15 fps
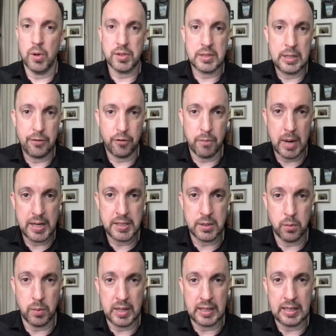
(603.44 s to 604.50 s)
the information
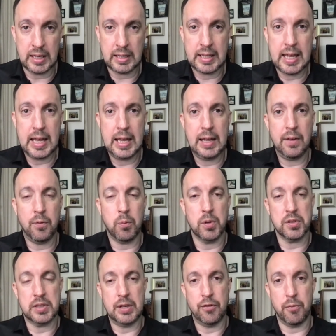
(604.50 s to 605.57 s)
we're going to give? What's
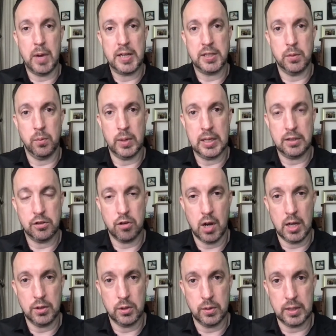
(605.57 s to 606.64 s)
the information we're trying
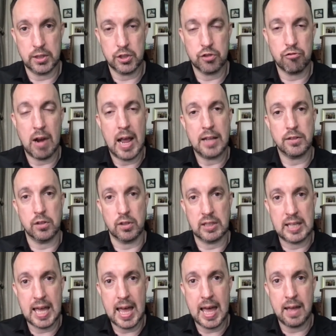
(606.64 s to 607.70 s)
to extract or
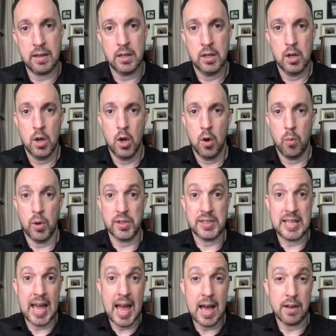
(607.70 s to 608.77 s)
get? What's the
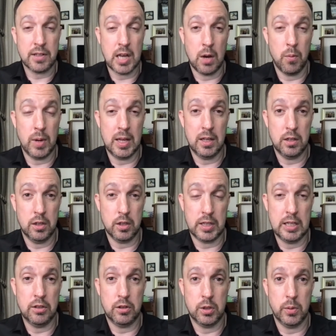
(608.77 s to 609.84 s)
outcome we're
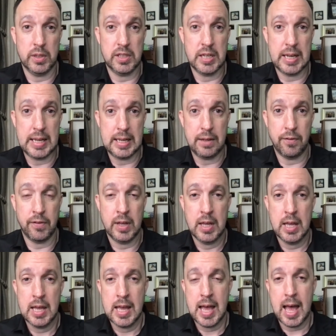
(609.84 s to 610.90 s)
looking to achieve?
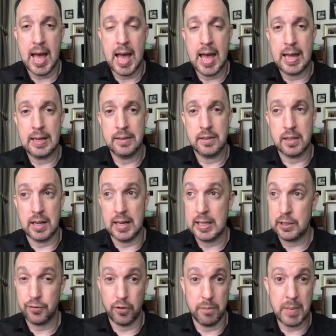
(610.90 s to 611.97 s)
And at
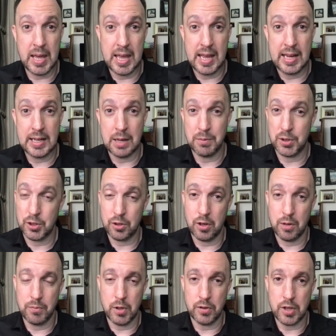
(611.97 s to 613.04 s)
least for me, I'm sure
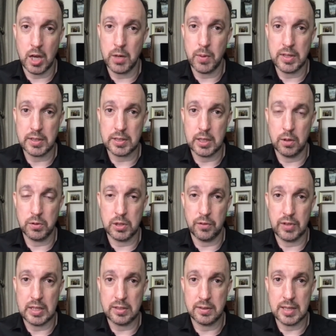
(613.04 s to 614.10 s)
I'm not the only one that's guilty of
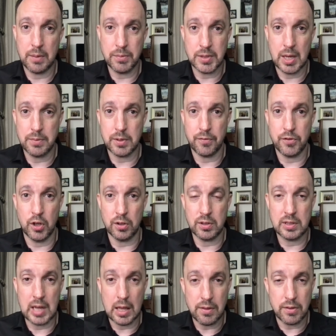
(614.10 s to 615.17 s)
this. Sometimes I've not
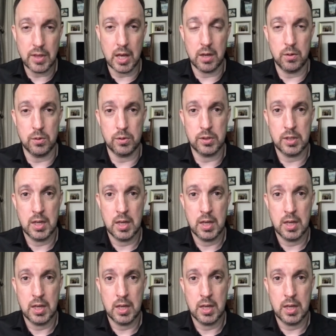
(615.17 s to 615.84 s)
done those